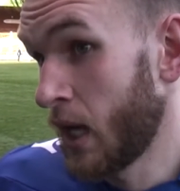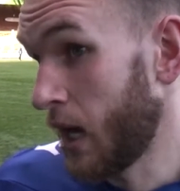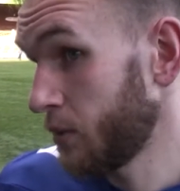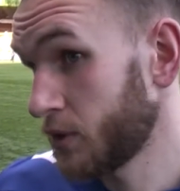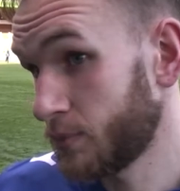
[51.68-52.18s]

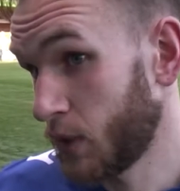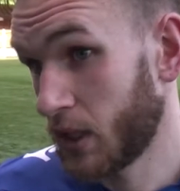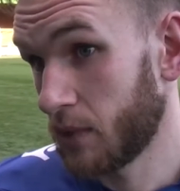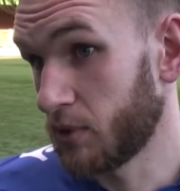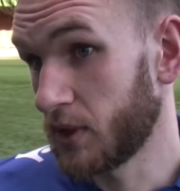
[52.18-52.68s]
Aye, well, there's
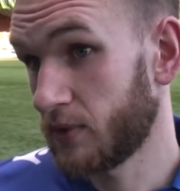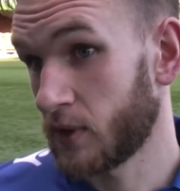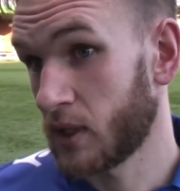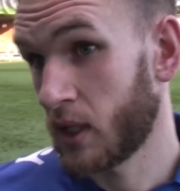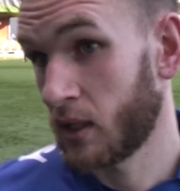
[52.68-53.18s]
plenty of belief
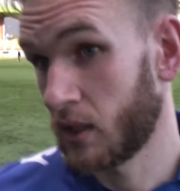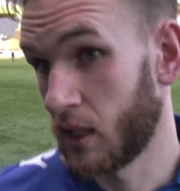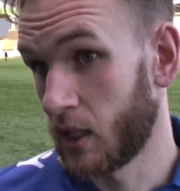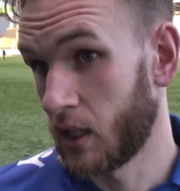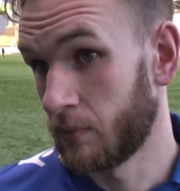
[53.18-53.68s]
in there.
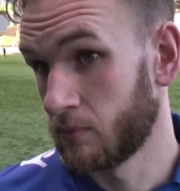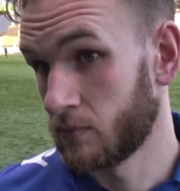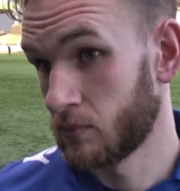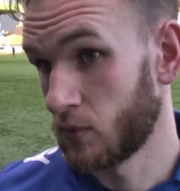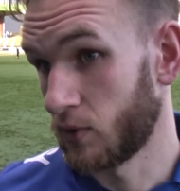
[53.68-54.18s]

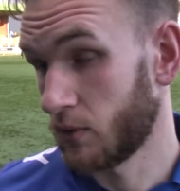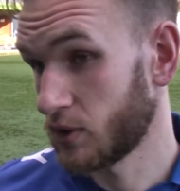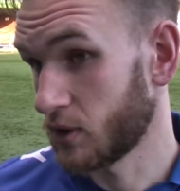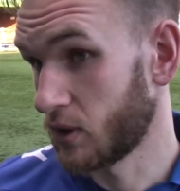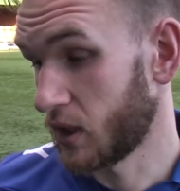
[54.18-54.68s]
We've
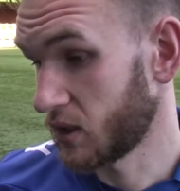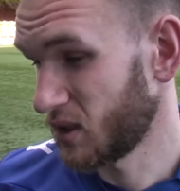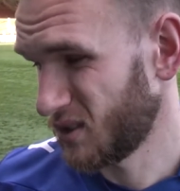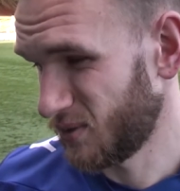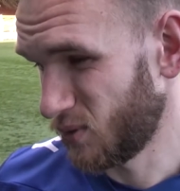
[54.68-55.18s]
obviously got, I
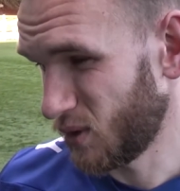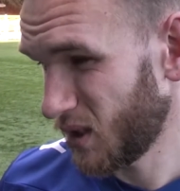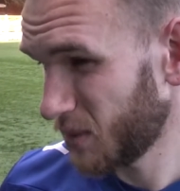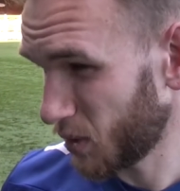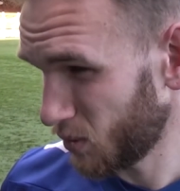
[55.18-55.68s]
think, is it 4
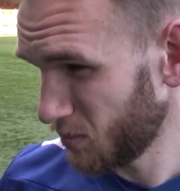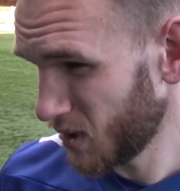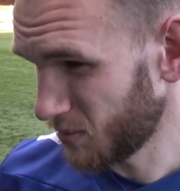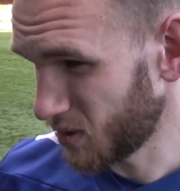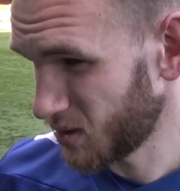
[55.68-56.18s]
of them are home
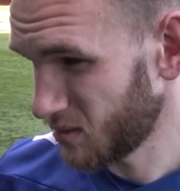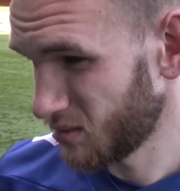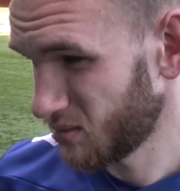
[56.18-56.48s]
games?